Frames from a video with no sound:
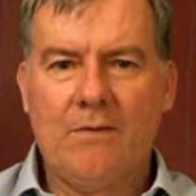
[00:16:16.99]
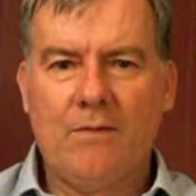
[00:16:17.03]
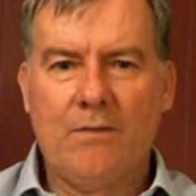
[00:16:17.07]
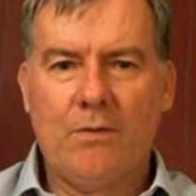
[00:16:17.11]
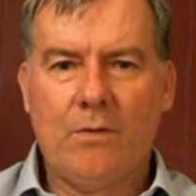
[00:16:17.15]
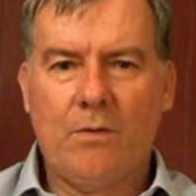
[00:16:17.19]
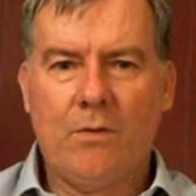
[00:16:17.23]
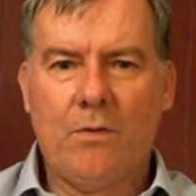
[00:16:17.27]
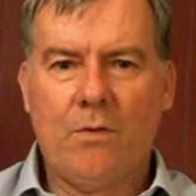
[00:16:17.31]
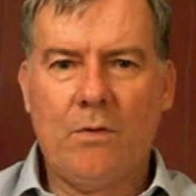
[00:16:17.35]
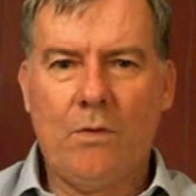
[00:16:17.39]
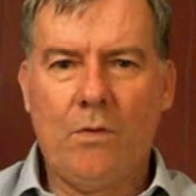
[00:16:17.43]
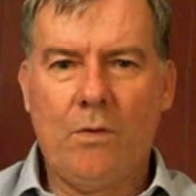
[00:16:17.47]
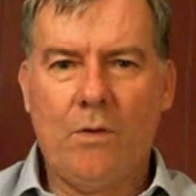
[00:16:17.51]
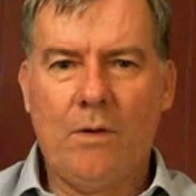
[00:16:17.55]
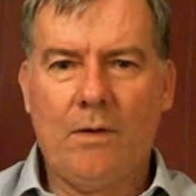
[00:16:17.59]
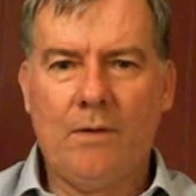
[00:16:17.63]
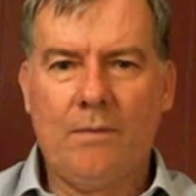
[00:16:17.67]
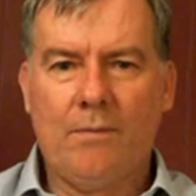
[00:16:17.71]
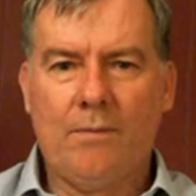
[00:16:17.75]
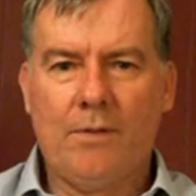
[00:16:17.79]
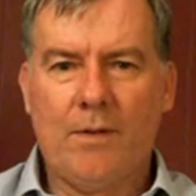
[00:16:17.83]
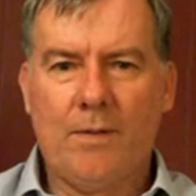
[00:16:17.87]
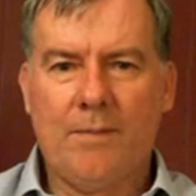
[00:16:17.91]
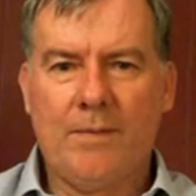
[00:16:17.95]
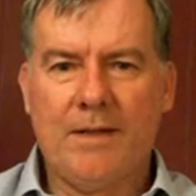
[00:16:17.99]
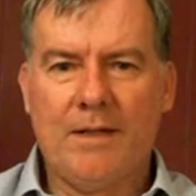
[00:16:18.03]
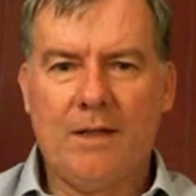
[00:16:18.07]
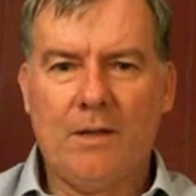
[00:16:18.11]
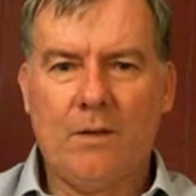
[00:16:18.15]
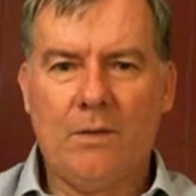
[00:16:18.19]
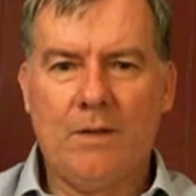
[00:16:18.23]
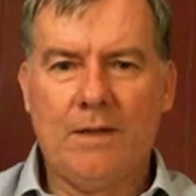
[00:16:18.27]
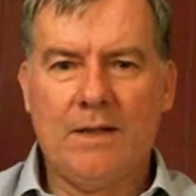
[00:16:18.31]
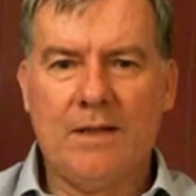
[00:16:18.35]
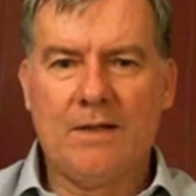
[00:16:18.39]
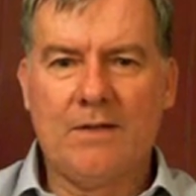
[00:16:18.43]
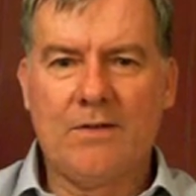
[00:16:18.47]
for all property
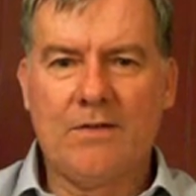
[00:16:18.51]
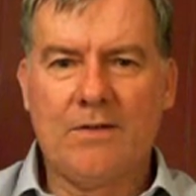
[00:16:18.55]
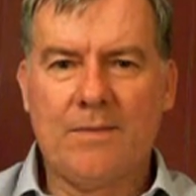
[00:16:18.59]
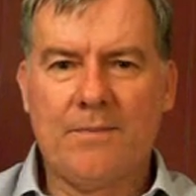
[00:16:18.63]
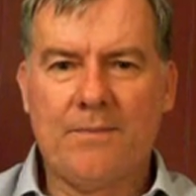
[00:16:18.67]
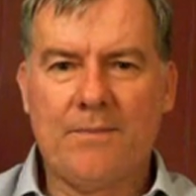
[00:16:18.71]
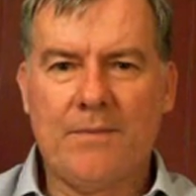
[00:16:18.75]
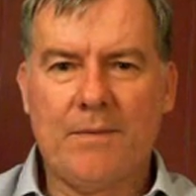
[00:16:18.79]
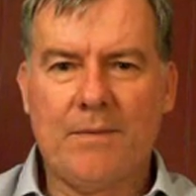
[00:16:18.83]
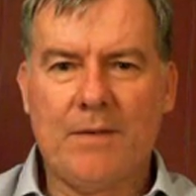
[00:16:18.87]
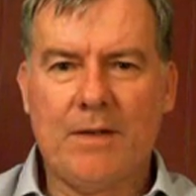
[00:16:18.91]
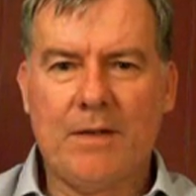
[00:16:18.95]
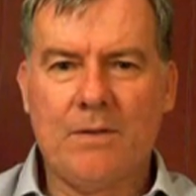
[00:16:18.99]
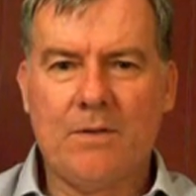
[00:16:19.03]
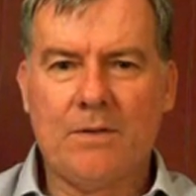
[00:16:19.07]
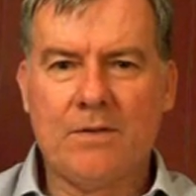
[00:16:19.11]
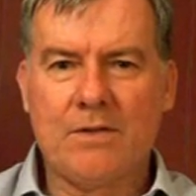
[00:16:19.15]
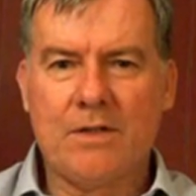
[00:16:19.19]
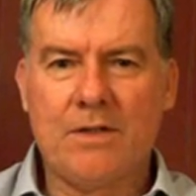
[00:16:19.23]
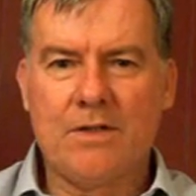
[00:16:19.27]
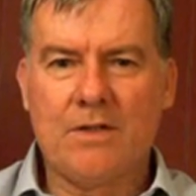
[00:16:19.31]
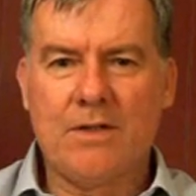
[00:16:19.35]
lawyers, because